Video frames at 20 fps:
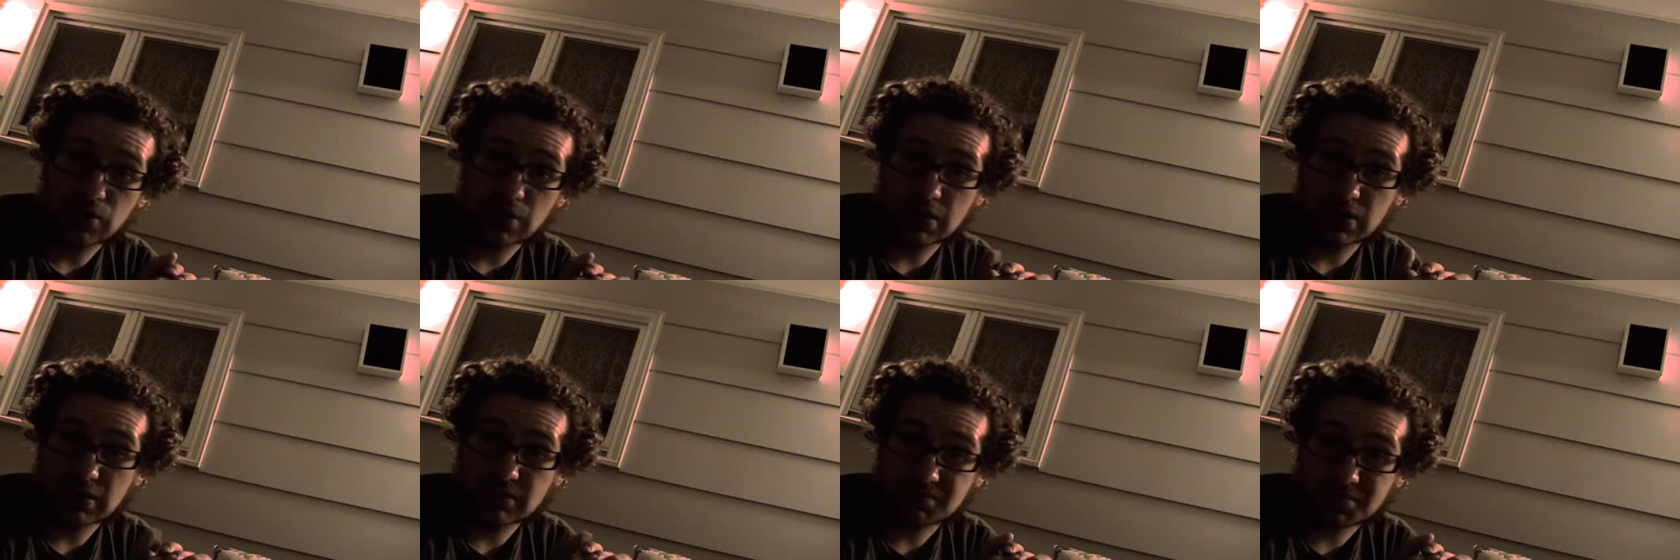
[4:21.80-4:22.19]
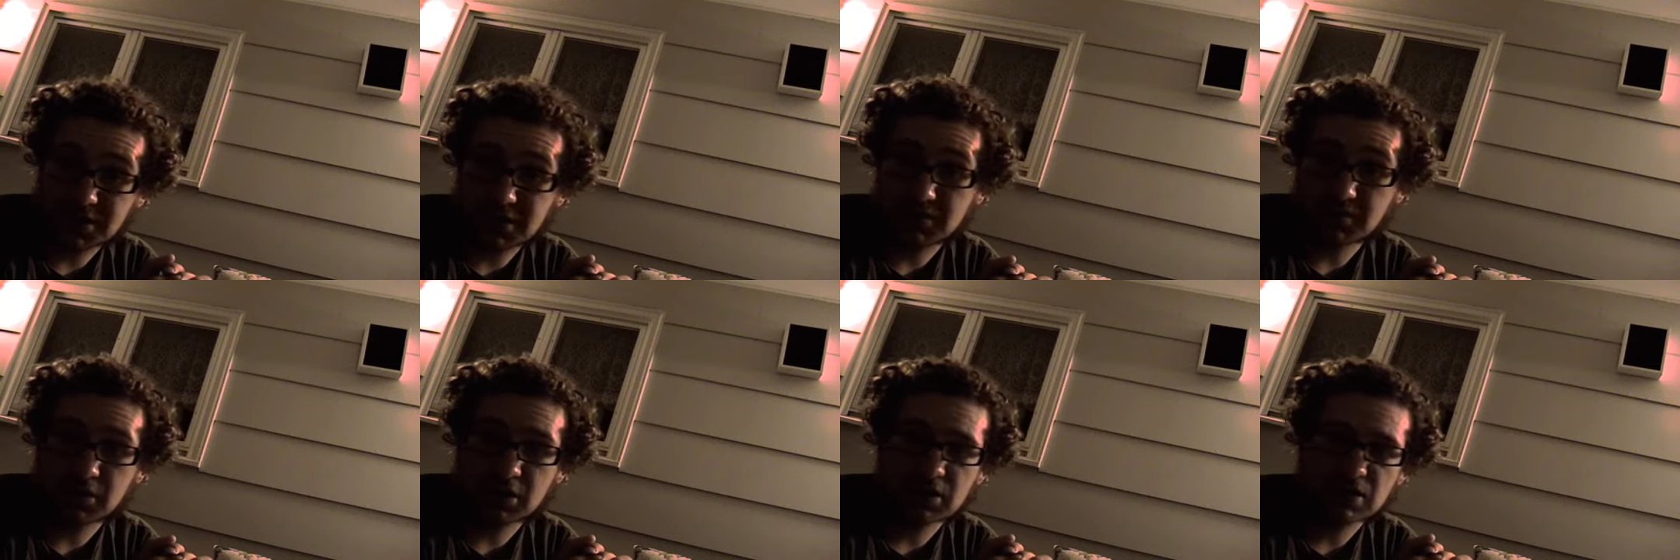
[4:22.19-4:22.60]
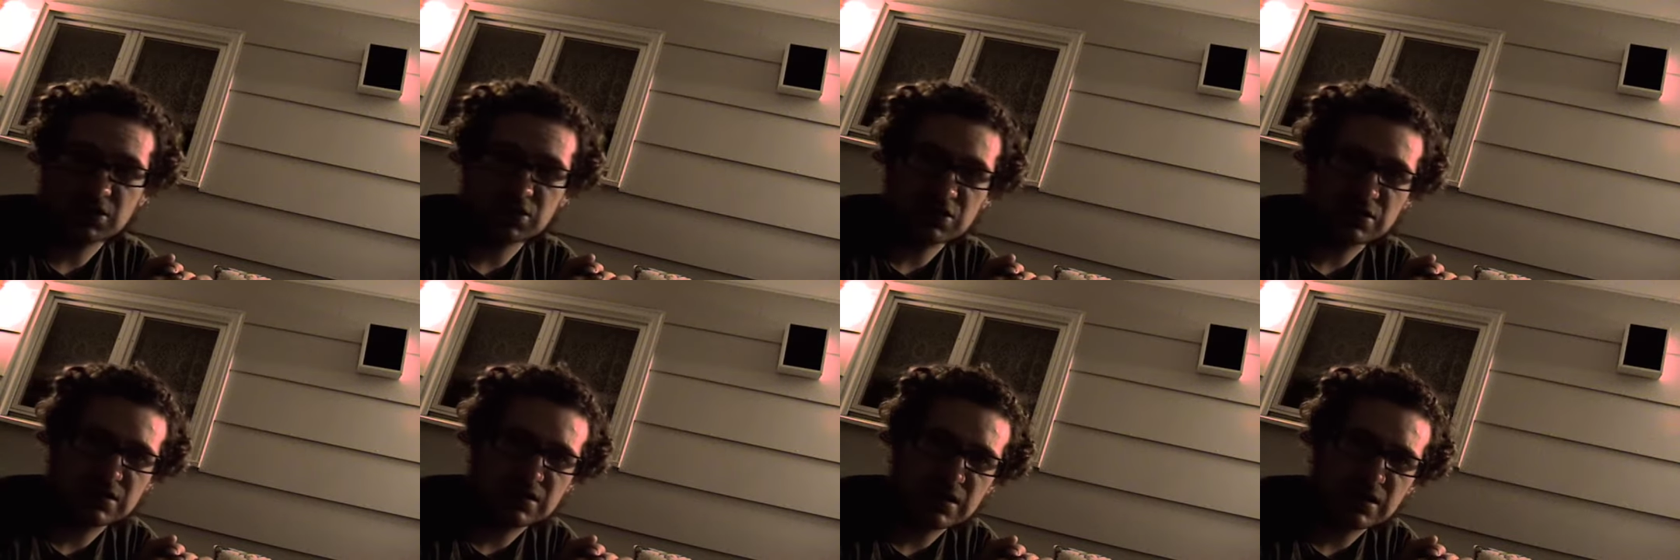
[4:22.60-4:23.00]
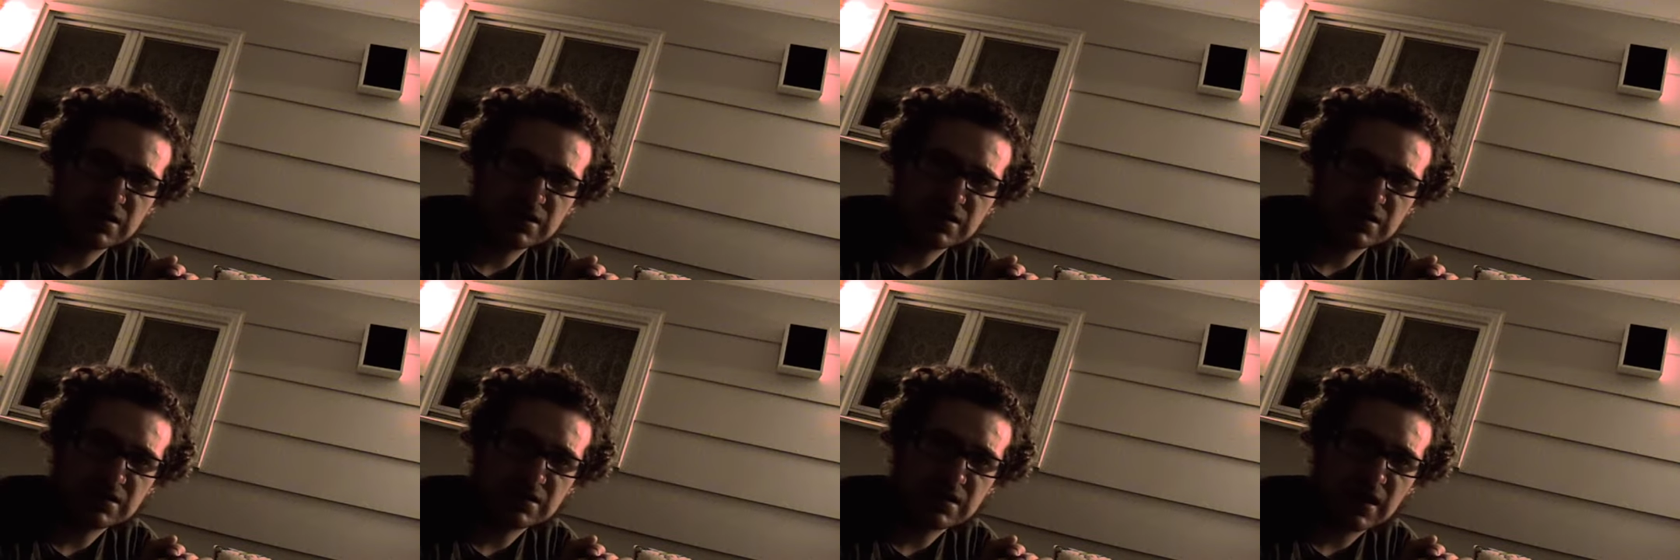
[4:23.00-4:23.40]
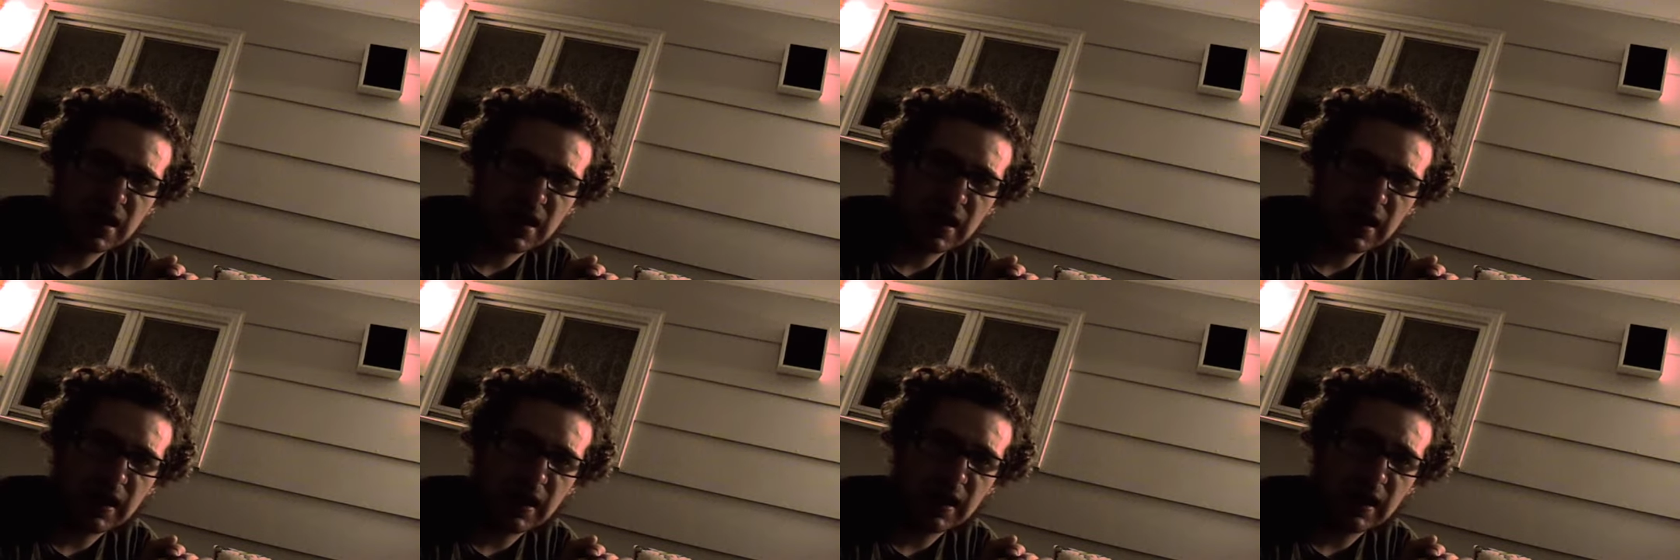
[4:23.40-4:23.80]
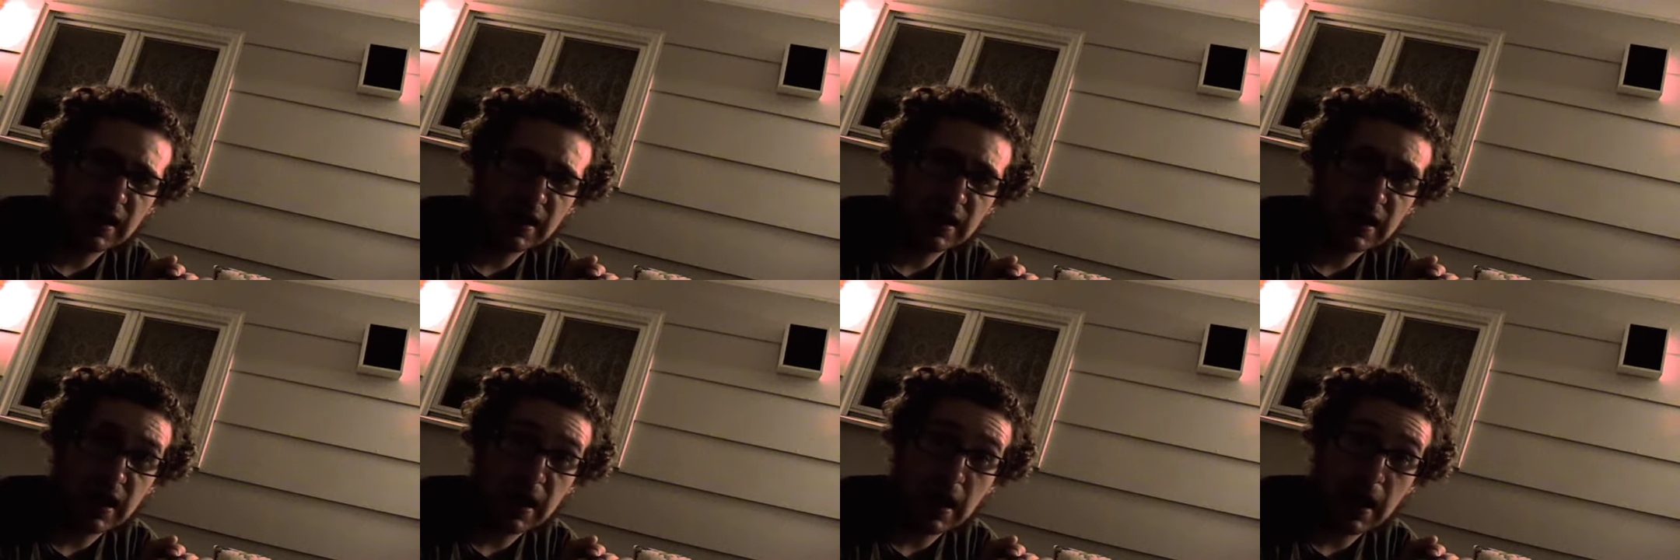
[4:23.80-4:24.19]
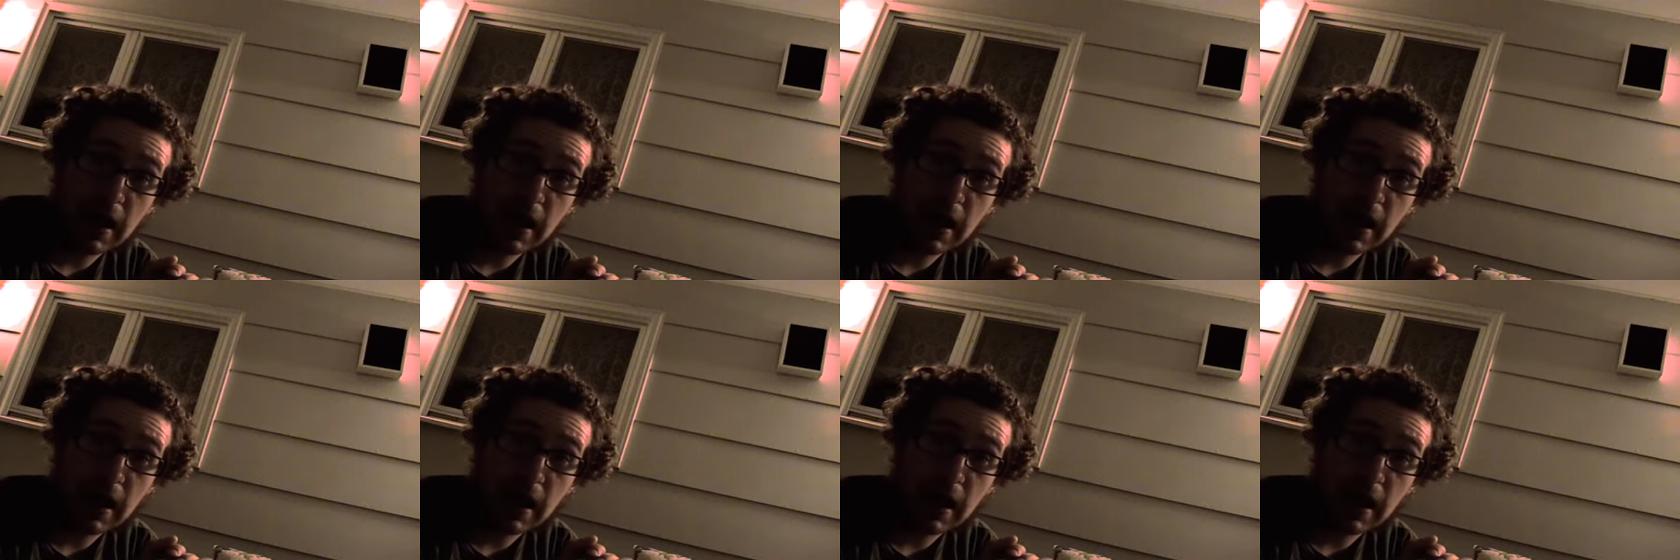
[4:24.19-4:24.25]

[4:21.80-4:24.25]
we're in the pre-production stages. I